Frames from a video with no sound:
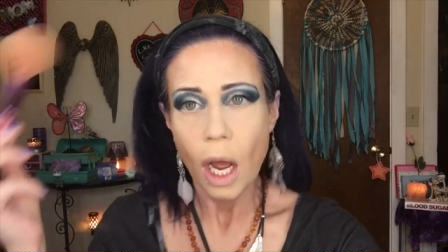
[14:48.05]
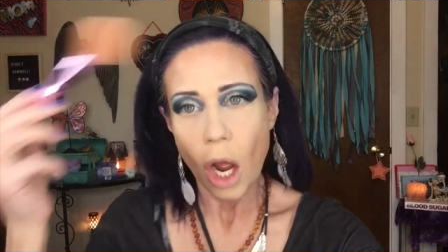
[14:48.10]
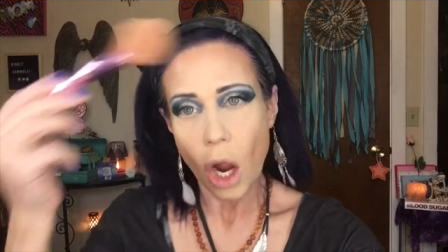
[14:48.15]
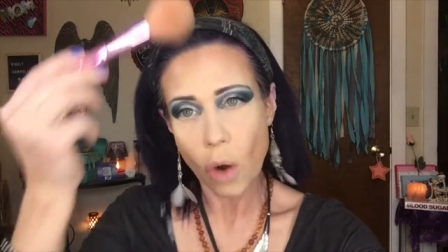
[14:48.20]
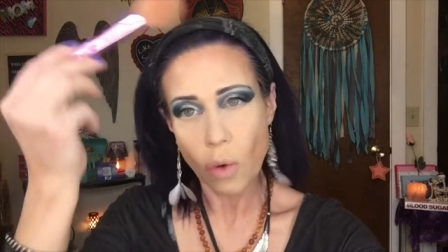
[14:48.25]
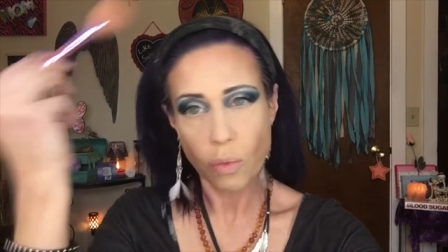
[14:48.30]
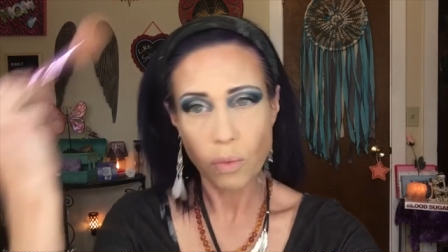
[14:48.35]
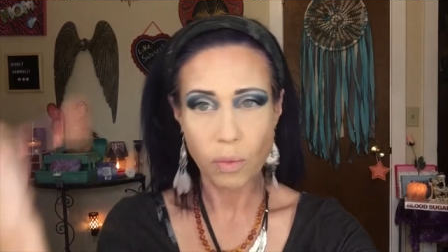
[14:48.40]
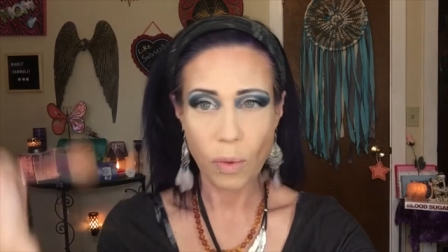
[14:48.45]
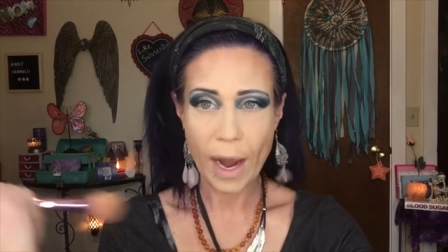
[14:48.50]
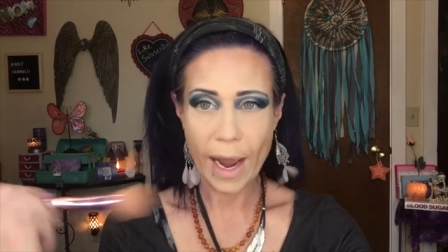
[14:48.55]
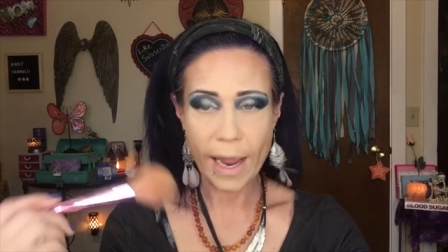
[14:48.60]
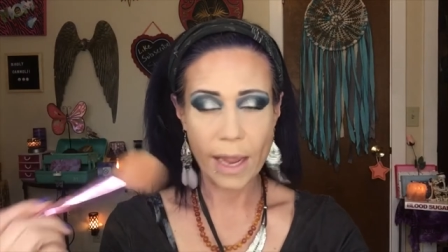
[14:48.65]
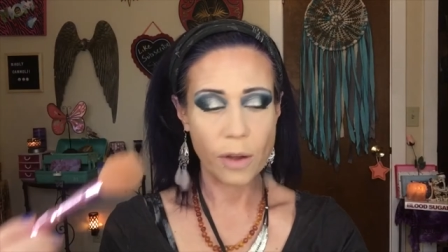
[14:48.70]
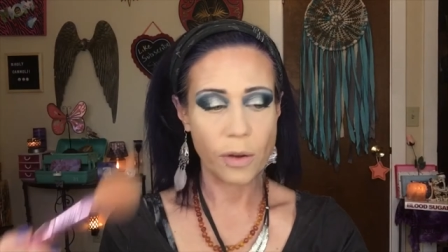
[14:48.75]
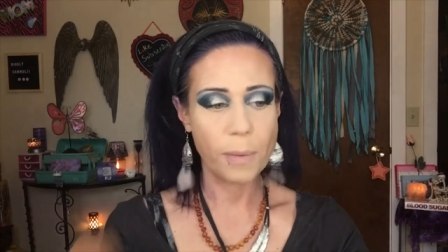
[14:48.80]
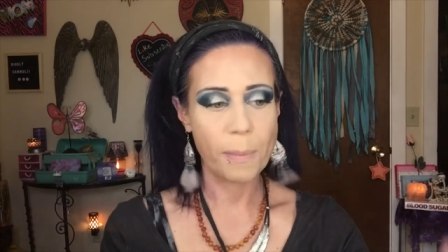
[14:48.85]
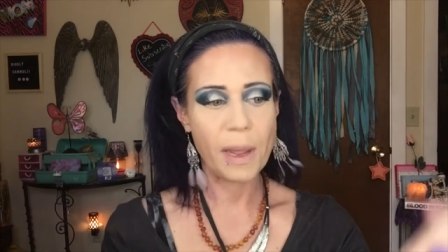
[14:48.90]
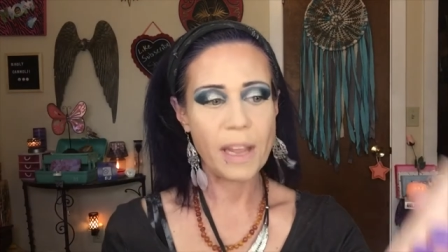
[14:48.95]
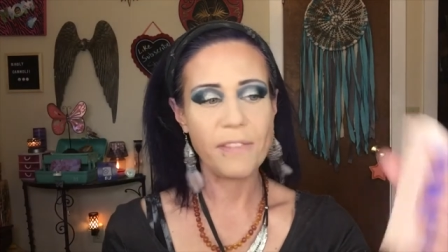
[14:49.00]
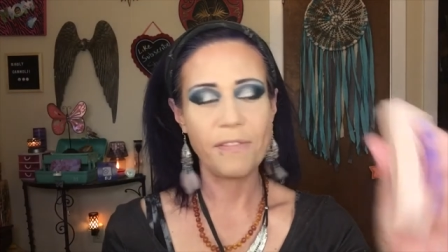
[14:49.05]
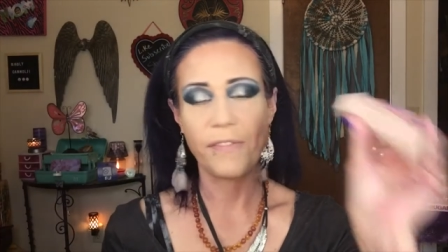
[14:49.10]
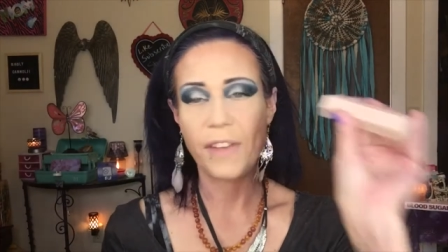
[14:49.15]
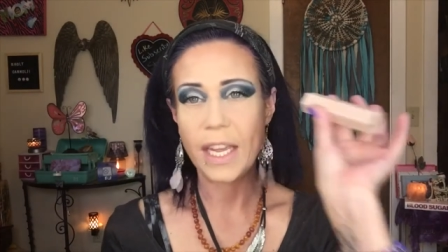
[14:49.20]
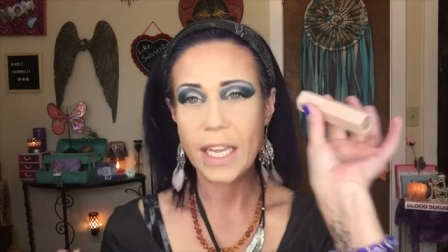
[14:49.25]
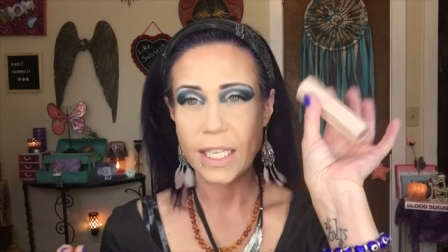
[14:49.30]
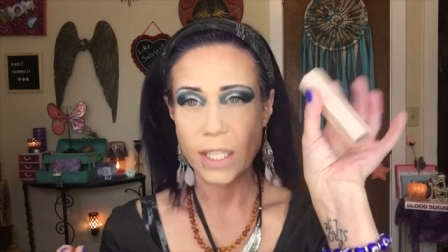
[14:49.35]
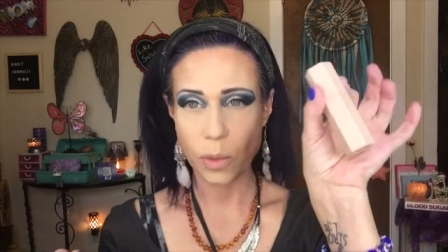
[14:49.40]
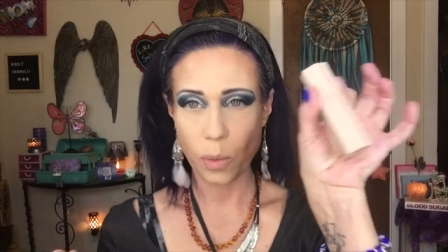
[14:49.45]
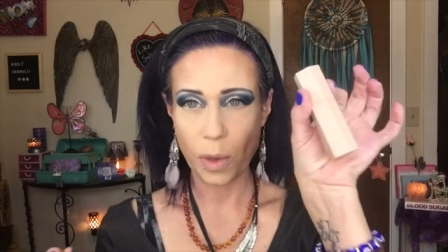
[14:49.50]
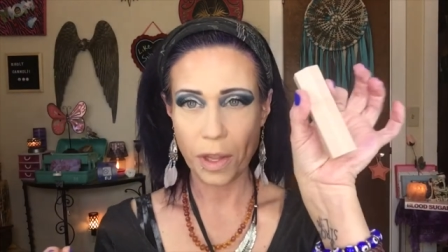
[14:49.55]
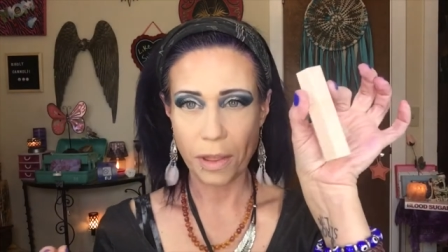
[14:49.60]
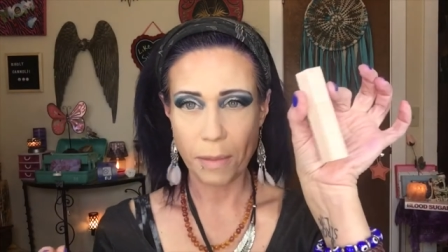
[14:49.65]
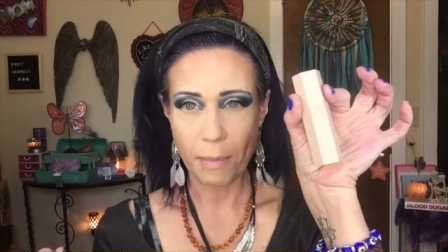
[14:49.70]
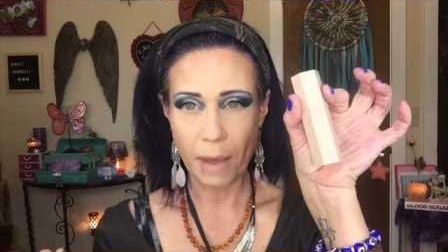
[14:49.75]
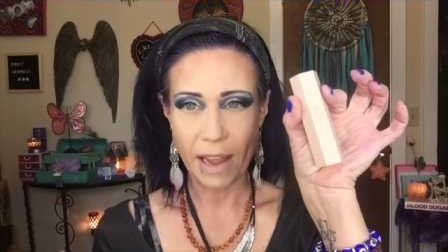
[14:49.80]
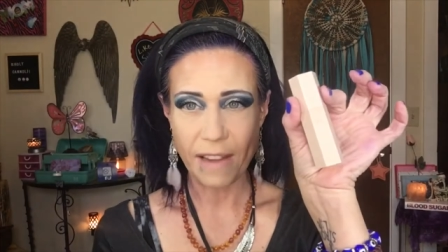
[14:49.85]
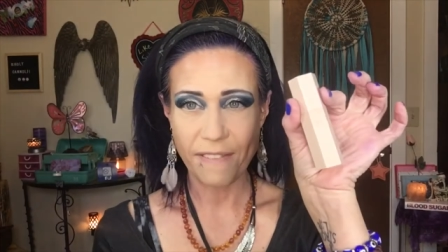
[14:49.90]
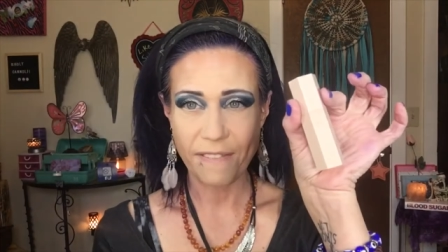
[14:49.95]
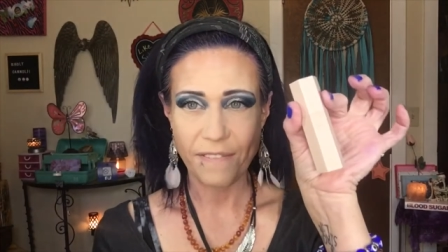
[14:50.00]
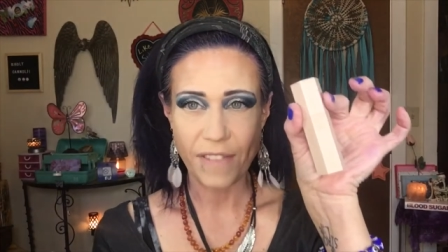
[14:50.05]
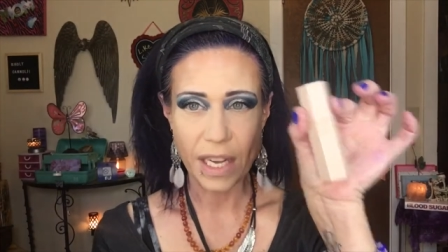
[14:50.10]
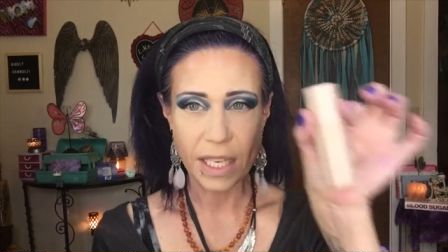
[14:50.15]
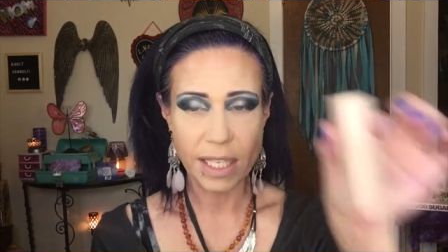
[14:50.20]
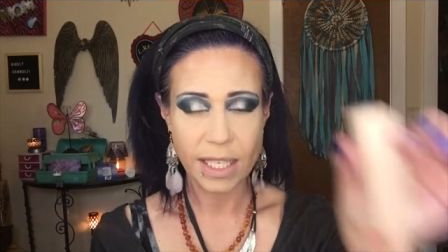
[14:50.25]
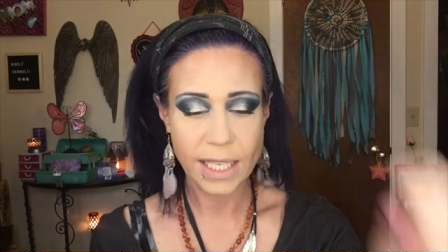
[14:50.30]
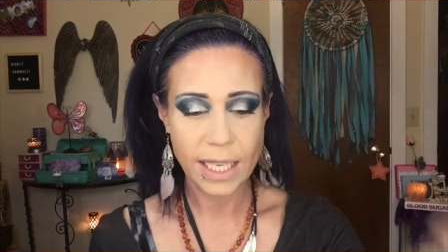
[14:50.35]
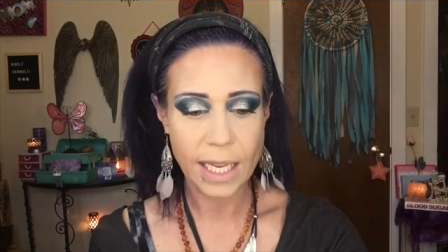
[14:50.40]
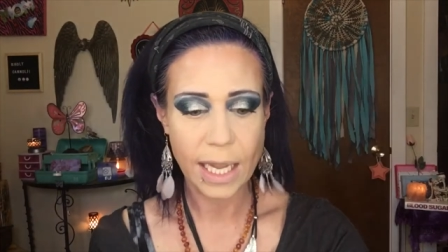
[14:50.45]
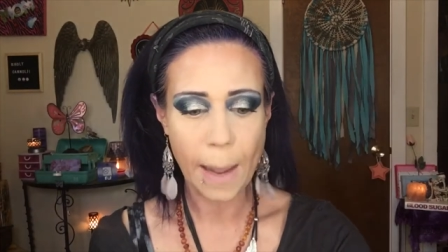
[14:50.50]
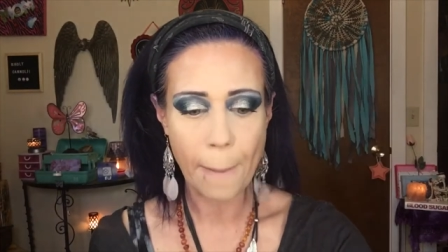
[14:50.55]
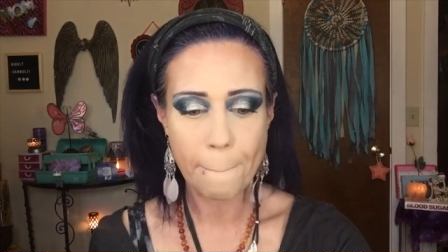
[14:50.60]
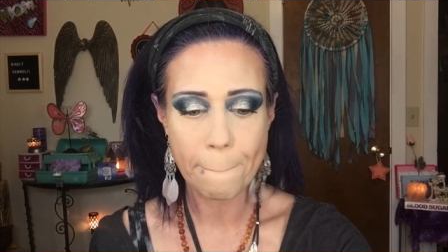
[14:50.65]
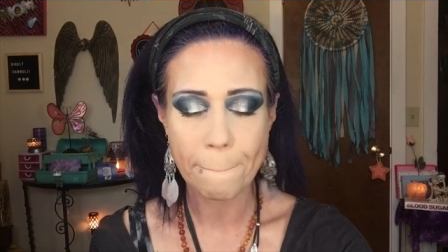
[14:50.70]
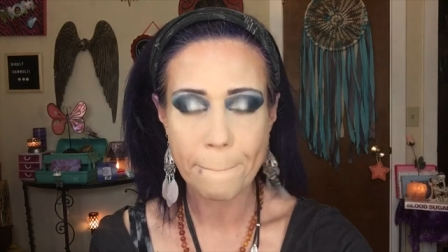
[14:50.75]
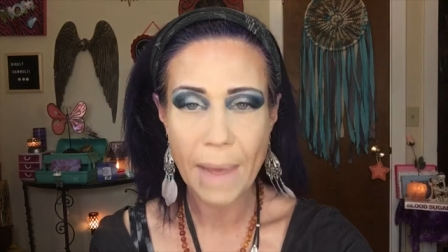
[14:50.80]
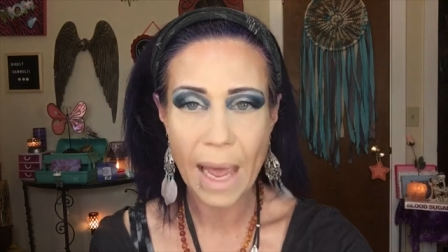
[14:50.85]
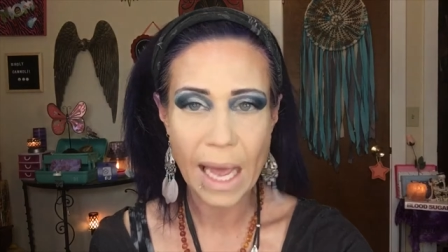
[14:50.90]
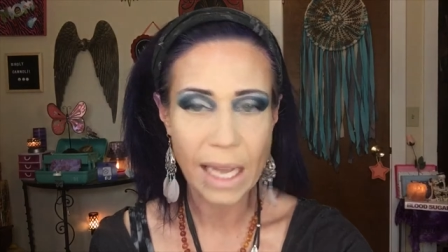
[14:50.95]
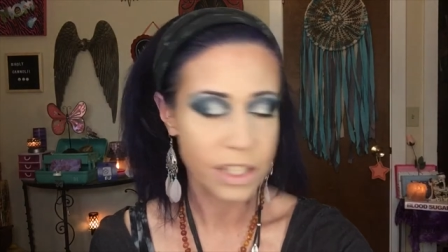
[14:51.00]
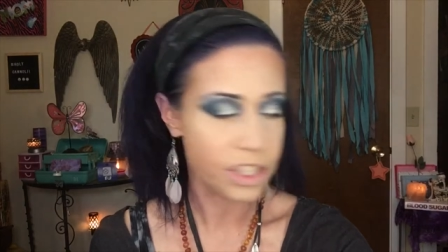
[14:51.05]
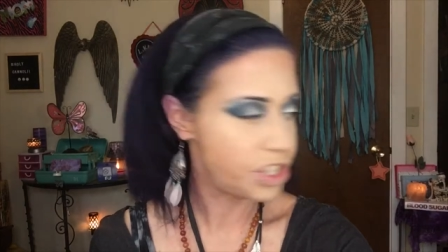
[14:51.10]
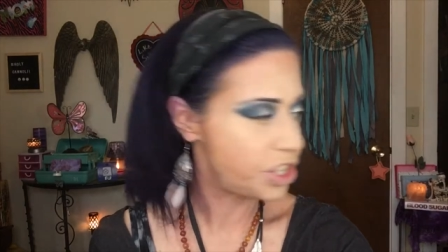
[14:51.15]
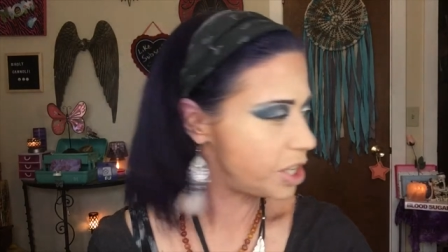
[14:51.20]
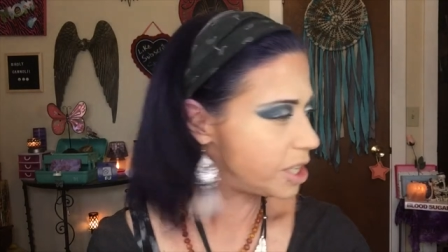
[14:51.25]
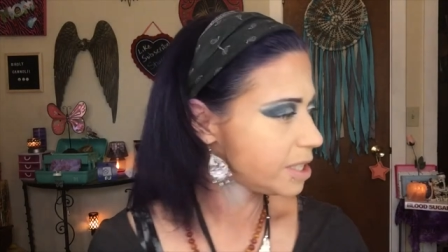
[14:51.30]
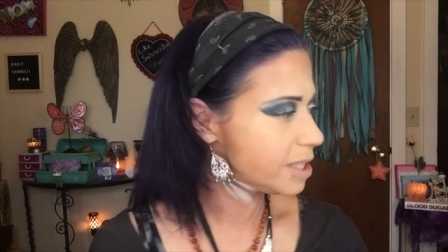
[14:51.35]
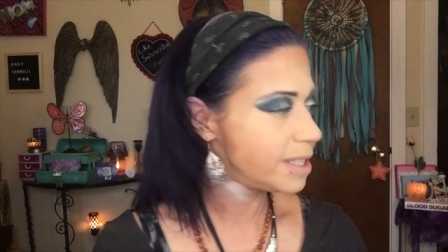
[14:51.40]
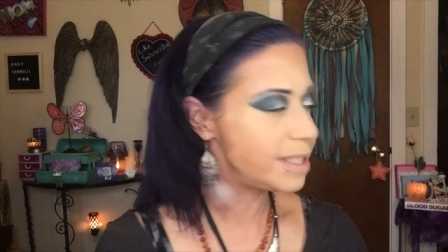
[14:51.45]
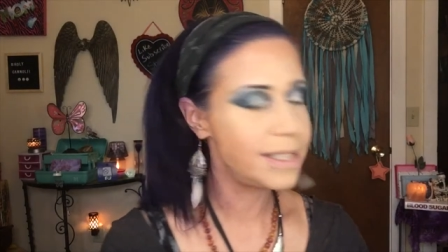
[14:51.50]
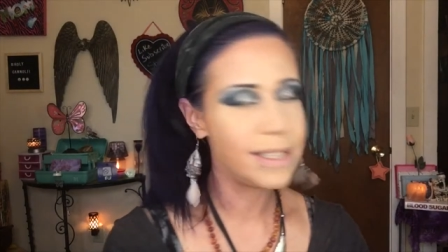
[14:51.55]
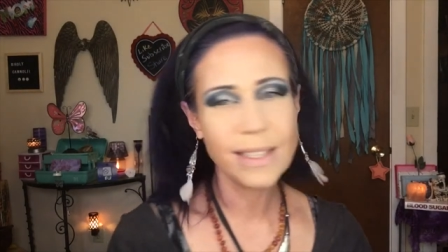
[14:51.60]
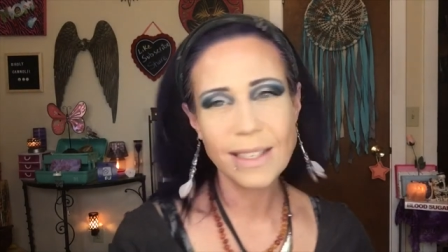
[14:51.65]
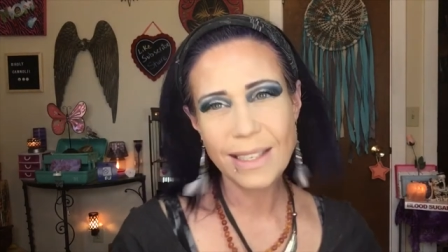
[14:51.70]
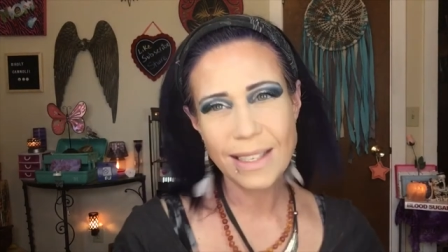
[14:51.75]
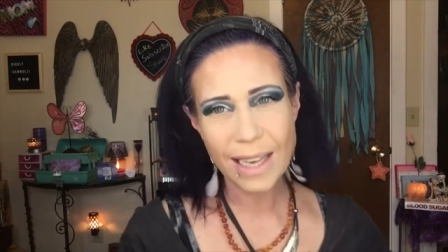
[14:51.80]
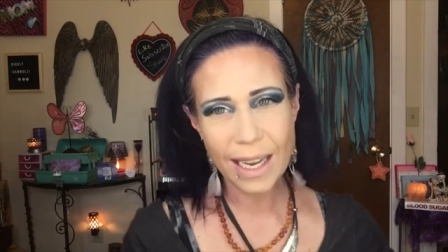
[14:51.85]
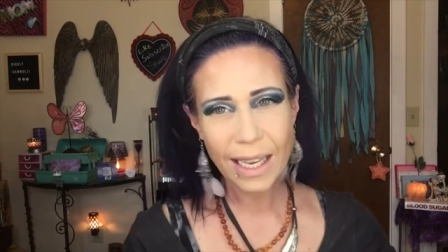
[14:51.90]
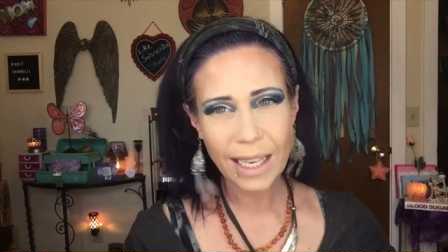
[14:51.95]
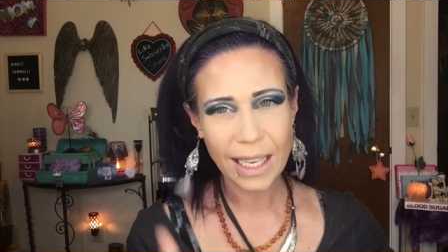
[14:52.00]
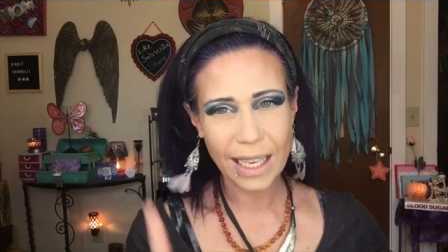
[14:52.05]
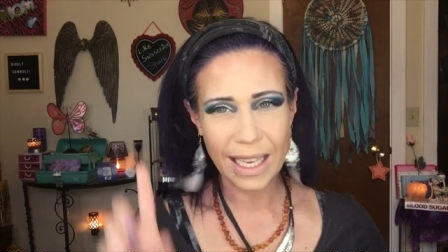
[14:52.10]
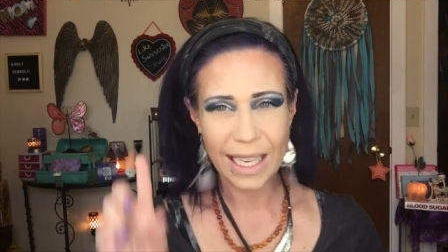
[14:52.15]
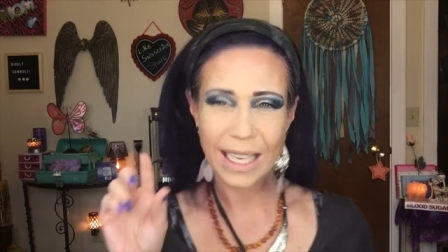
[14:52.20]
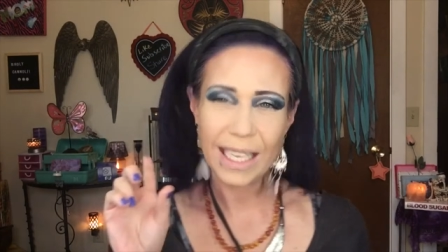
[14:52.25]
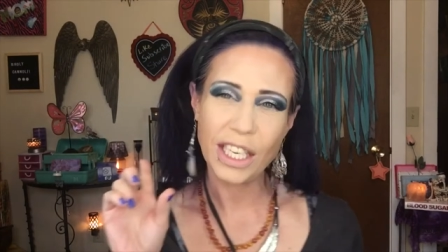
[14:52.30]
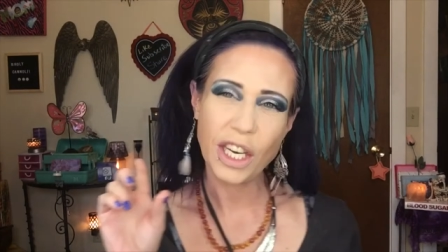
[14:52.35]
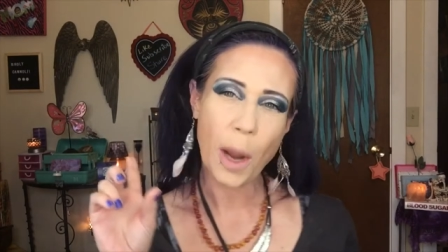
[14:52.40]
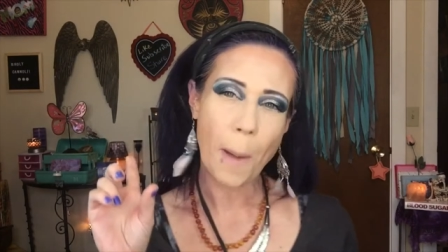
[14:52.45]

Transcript: around my face with my Fenty Match Stix in